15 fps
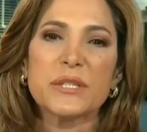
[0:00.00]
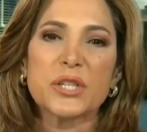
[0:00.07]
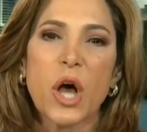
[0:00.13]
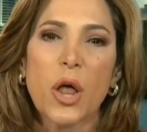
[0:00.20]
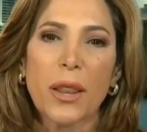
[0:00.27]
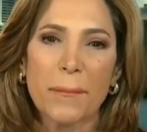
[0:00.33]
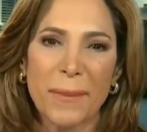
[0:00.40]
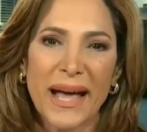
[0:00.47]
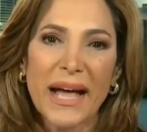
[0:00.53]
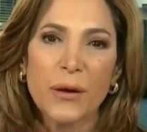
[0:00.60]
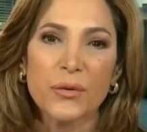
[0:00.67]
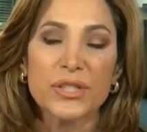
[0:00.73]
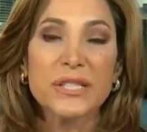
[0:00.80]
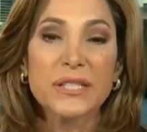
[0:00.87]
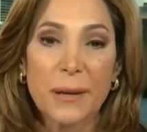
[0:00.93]
is all
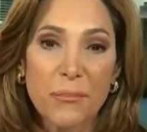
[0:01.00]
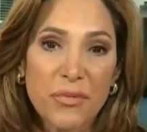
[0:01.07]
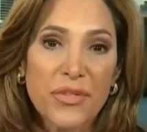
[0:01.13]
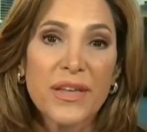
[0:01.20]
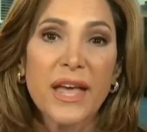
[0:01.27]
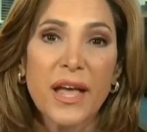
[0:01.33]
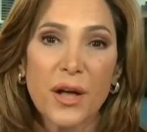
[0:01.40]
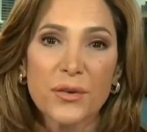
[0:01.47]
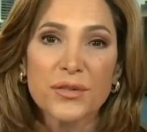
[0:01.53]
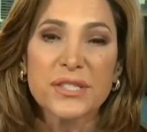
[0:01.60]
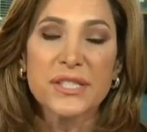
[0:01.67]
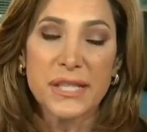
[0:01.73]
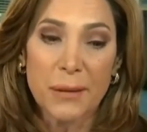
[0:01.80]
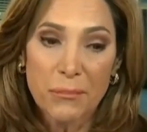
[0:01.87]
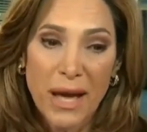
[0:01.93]
about. Something else,
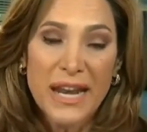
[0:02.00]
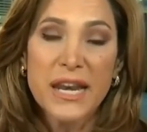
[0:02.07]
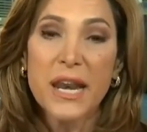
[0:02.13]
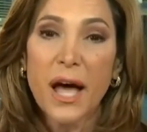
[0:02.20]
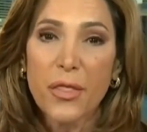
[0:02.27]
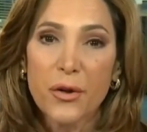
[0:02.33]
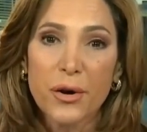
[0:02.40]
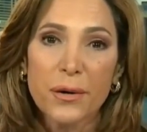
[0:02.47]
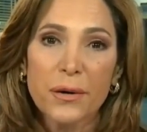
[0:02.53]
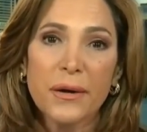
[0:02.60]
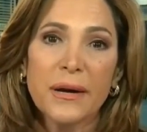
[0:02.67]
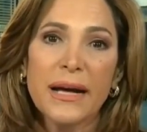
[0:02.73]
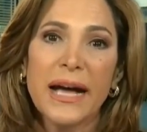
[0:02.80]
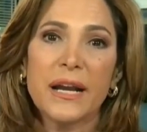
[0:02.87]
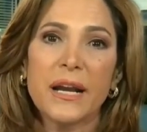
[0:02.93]
some another
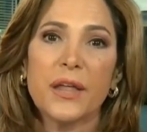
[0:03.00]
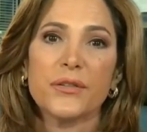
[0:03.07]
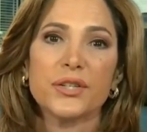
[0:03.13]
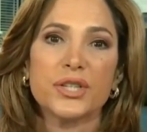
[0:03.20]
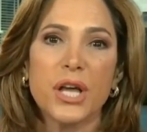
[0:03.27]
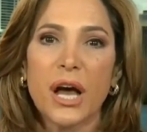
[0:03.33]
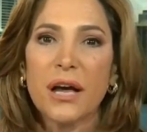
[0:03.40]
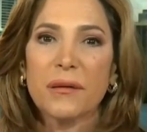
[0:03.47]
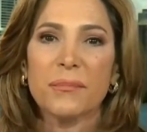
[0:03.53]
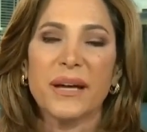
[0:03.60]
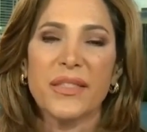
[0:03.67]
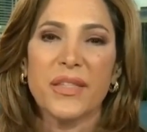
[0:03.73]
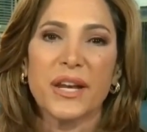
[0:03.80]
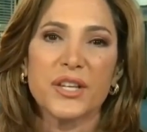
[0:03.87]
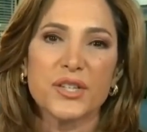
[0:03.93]
another
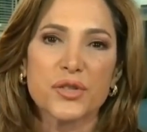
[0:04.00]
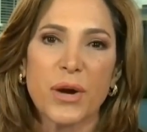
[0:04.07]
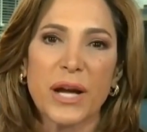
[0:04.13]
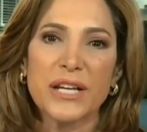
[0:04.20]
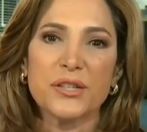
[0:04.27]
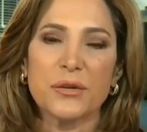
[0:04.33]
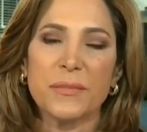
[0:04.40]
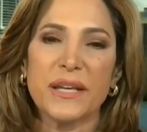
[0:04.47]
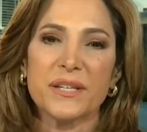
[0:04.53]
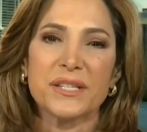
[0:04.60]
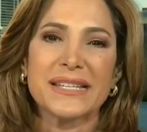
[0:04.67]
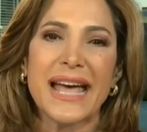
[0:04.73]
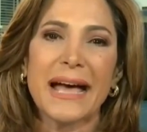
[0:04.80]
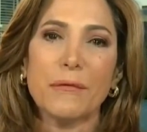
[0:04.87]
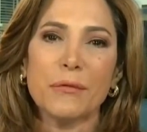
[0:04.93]
dogma that is trying to be
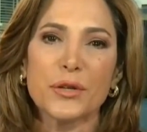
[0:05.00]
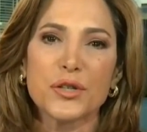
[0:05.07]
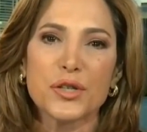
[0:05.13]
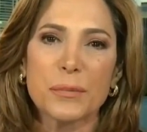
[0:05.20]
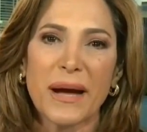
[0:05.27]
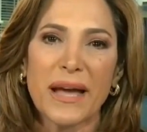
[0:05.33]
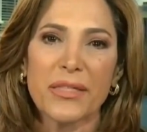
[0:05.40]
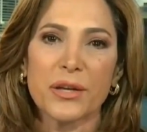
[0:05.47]
established by